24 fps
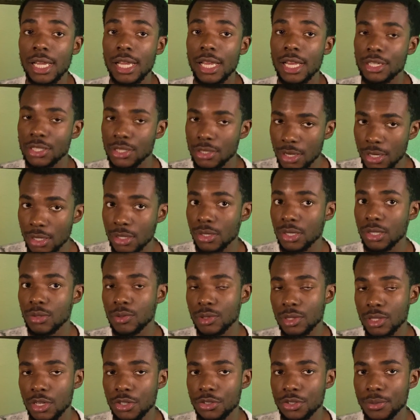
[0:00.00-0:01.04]
I started learning
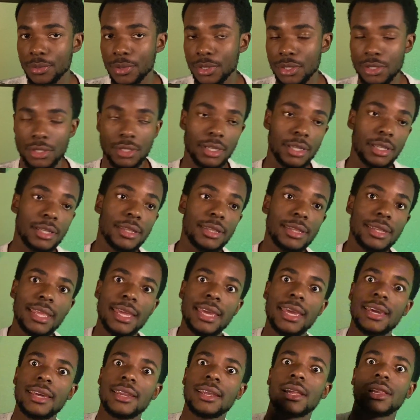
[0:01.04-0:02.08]
with country music, and
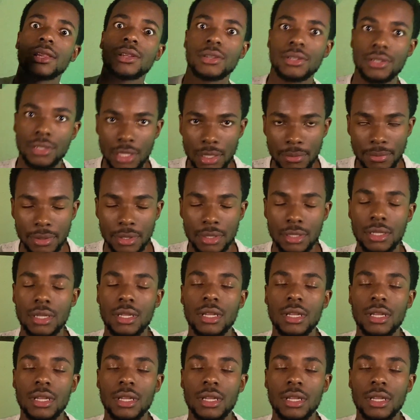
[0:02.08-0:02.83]
then I learned Kompa.